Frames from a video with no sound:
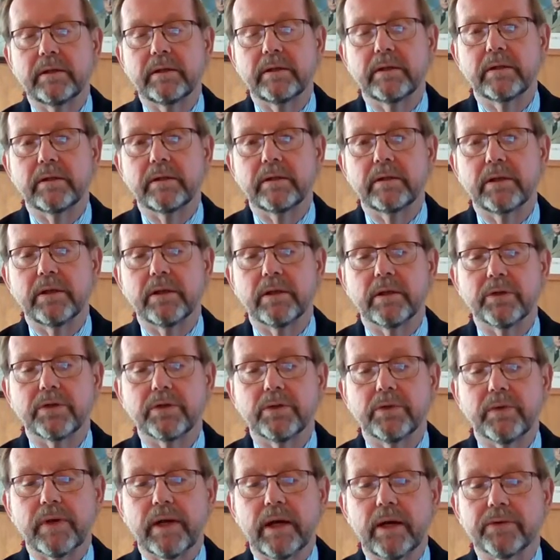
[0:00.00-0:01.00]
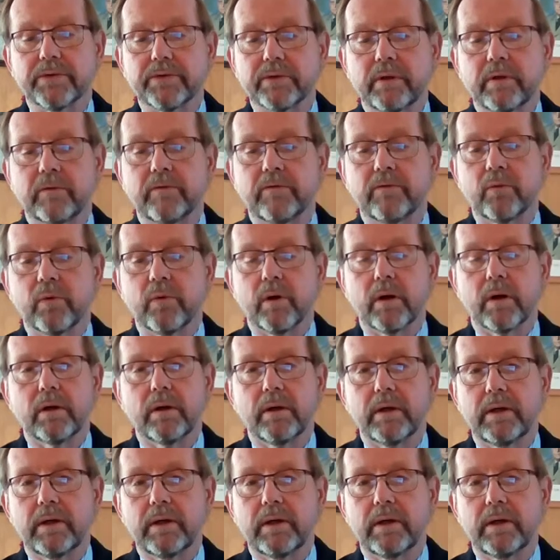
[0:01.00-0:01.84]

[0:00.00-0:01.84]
in the year 2004,